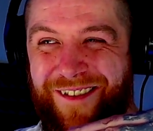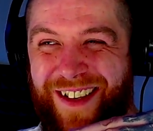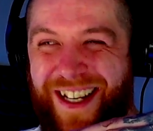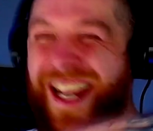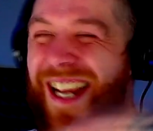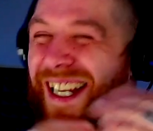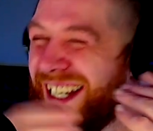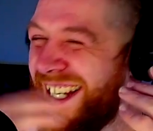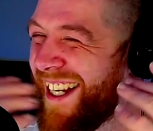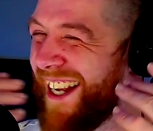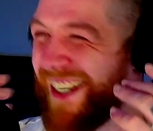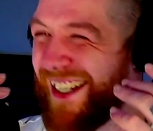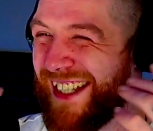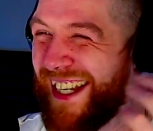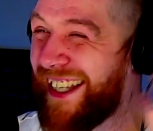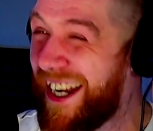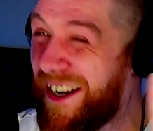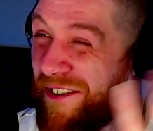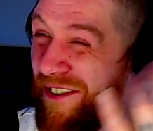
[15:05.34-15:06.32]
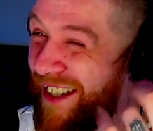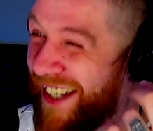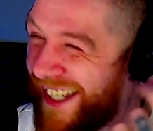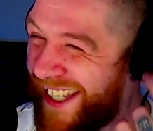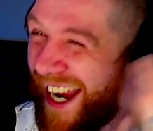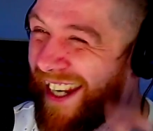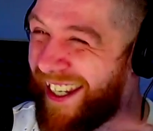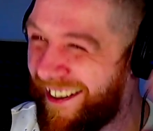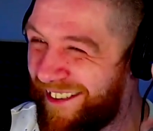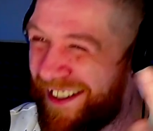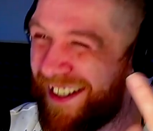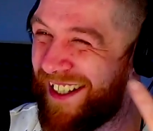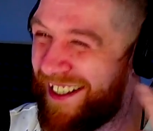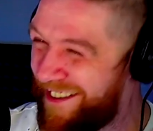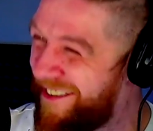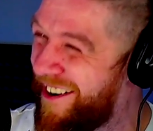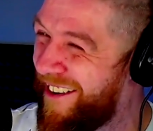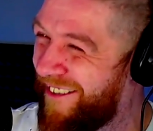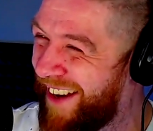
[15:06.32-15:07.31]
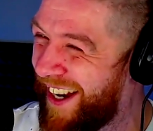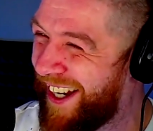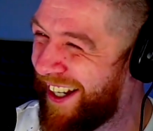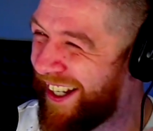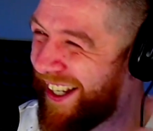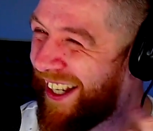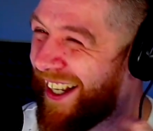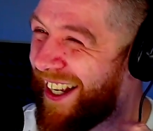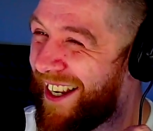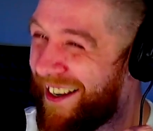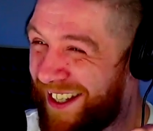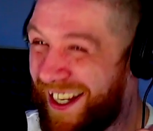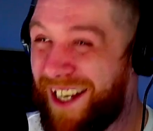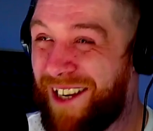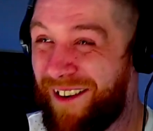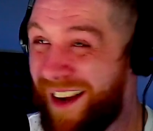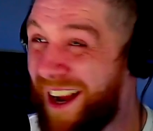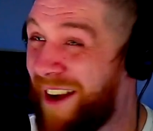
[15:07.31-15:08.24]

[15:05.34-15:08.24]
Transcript: Because I didn't understand how to... Do you know what I mean? It's like...